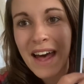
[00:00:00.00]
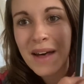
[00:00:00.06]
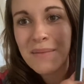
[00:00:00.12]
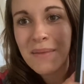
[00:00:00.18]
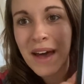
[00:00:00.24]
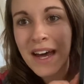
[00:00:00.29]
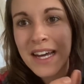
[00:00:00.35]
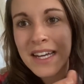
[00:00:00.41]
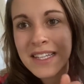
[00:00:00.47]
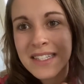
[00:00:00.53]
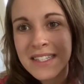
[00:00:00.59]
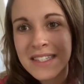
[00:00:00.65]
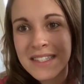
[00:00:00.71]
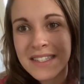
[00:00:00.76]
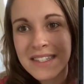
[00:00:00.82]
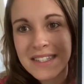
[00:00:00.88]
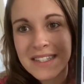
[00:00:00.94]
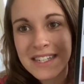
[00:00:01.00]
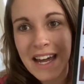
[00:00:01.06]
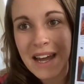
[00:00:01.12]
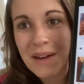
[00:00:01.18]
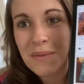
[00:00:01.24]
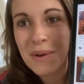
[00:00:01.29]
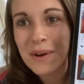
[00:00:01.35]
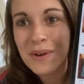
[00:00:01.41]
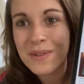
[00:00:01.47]
as
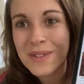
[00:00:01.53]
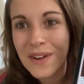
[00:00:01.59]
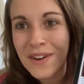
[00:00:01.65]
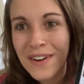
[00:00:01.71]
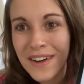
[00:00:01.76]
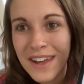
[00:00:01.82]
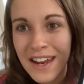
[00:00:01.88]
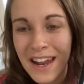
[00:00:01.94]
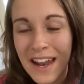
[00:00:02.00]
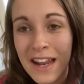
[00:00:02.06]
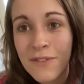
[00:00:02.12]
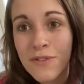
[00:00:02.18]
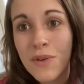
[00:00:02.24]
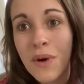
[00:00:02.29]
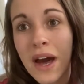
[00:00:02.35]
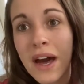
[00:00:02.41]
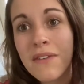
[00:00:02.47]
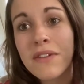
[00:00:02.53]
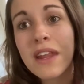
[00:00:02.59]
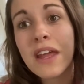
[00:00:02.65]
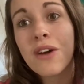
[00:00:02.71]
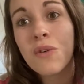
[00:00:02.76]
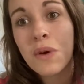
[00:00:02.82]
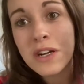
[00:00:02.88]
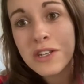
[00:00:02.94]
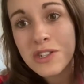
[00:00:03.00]
time goes on. And if you have any
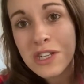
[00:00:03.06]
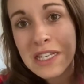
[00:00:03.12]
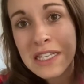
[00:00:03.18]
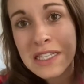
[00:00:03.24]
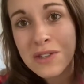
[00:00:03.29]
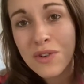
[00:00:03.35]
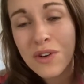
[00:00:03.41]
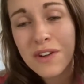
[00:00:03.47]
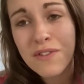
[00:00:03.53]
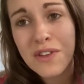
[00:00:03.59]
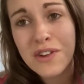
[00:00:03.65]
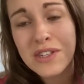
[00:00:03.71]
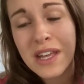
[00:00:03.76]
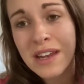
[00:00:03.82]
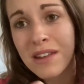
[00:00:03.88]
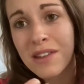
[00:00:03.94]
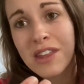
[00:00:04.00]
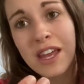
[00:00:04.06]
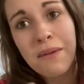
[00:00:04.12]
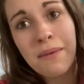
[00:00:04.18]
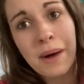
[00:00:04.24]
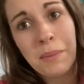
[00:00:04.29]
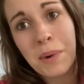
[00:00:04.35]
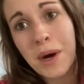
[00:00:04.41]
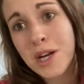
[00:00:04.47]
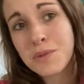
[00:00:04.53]
questions, or if there's anything
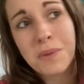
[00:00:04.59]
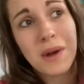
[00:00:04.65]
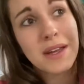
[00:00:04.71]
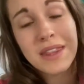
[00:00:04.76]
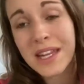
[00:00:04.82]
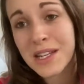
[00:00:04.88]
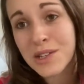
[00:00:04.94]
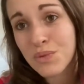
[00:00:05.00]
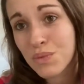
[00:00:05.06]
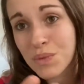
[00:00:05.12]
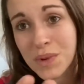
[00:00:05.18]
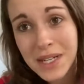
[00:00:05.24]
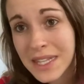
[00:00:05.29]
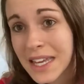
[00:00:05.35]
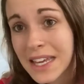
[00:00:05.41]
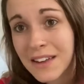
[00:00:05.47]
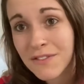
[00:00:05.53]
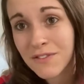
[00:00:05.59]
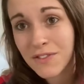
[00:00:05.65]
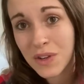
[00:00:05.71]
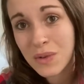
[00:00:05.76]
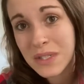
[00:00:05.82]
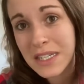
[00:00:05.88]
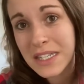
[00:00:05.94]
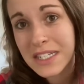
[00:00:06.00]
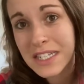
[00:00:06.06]
about Poshmark that is really
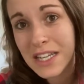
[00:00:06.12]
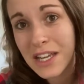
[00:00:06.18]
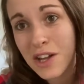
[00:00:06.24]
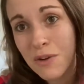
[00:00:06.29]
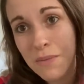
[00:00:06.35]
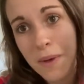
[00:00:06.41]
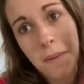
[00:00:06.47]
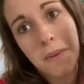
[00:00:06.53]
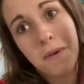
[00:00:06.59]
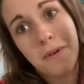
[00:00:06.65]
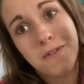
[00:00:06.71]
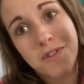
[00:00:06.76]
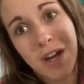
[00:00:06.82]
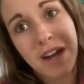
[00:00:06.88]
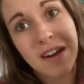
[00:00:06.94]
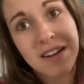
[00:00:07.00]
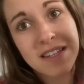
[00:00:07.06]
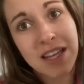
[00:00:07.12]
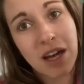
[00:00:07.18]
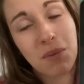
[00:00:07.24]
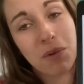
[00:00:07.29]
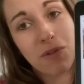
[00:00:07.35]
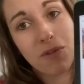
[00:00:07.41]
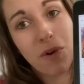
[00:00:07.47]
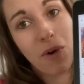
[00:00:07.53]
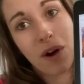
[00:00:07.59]
confusing to you, maybe you've tried to sell
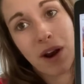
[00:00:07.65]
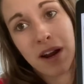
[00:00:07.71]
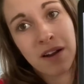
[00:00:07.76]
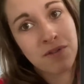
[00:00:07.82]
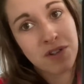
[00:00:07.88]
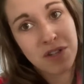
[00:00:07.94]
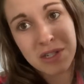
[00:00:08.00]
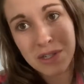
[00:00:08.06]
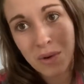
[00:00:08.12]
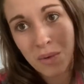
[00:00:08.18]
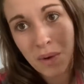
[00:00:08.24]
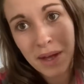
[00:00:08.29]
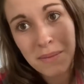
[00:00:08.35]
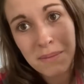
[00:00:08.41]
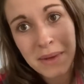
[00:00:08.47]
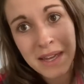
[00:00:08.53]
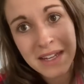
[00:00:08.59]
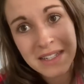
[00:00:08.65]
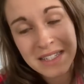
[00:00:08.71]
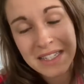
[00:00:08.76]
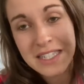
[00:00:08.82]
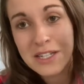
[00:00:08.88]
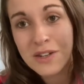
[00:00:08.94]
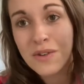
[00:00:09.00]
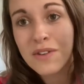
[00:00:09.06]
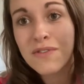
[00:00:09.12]
before and have just quit because
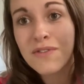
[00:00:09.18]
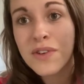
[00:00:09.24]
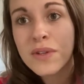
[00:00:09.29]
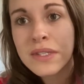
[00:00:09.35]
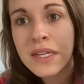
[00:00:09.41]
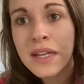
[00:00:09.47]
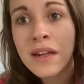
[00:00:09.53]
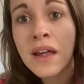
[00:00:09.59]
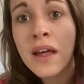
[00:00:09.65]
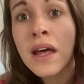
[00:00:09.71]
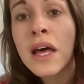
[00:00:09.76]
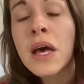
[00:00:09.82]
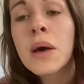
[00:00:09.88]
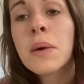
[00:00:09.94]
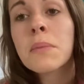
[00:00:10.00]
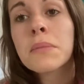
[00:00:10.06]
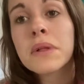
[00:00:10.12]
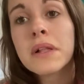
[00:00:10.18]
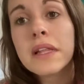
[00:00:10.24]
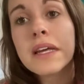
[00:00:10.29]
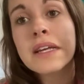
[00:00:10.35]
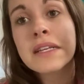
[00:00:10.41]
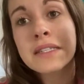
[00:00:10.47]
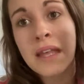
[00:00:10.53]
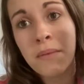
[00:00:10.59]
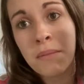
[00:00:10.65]
it's too confusing,
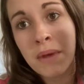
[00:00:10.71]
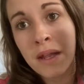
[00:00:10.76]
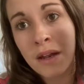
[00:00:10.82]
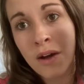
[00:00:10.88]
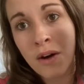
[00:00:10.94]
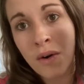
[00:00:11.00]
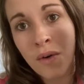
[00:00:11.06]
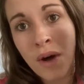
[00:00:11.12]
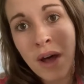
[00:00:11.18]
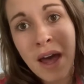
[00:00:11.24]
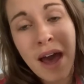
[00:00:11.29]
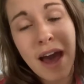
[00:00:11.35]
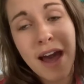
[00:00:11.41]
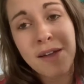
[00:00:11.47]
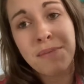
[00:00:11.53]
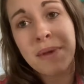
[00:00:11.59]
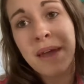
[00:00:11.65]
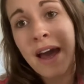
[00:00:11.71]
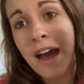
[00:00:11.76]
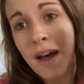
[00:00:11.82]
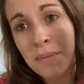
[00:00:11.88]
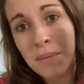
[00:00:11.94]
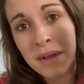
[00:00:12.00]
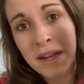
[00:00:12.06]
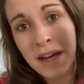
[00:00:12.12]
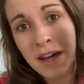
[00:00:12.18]
please let me know. I'd be
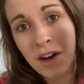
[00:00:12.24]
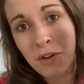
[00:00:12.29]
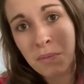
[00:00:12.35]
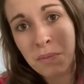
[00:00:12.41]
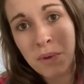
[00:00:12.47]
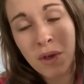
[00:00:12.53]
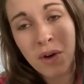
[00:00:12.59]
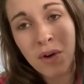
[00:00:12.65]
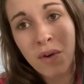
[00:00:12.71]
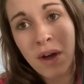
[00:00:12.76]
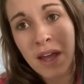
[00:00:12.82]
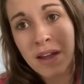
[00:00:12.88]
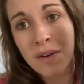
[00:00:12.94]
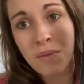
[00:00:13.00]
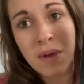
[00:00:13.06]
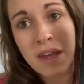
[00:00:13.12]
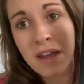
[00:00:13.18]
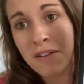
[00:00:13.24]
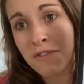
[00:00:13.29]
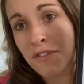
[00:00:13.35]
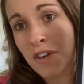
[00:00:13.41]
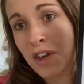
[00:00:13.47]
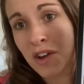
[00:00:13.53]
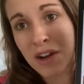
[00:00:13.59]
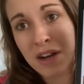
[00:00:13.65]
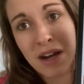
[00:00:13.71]
happy to help you and we can
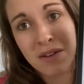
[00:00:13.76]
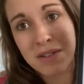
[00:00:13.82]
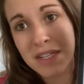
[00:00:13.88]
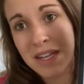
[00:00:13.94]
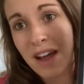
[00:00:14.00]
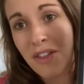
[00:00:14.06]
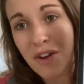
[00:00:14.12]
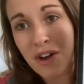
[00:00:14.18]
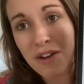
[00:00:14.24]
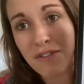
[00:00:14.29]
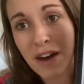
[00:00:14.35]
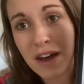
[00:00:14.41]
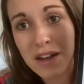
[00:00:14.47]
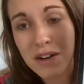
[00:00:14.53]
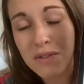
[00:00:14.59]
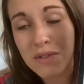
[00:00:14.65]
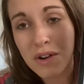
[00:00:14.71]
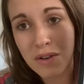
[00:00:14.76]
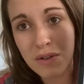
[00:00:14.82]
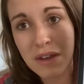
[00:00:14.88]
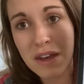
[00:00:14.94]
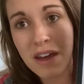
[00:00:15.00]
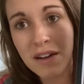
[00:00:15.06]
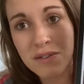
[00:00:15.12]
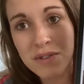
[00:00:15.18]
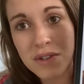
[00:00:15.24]
figure it out together if I don't know
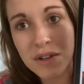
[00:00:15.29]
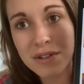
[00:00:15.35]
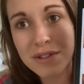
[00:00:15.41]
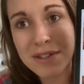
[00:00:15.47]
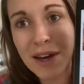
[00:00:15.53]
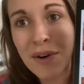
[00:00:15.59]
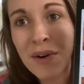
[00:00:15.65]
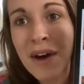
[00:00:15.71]
the answer. So